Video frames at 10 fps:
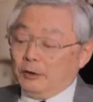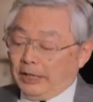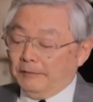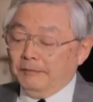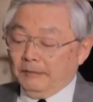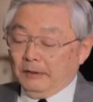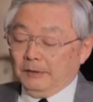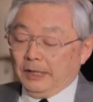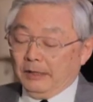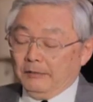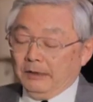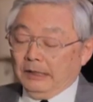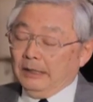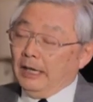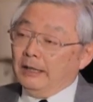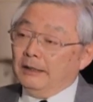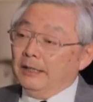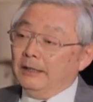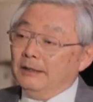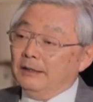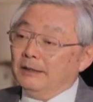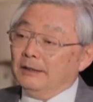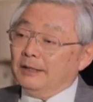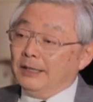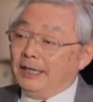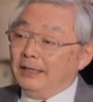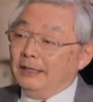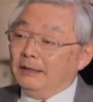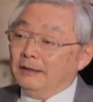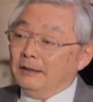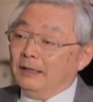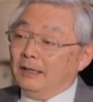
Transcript: Okay. And the Canadian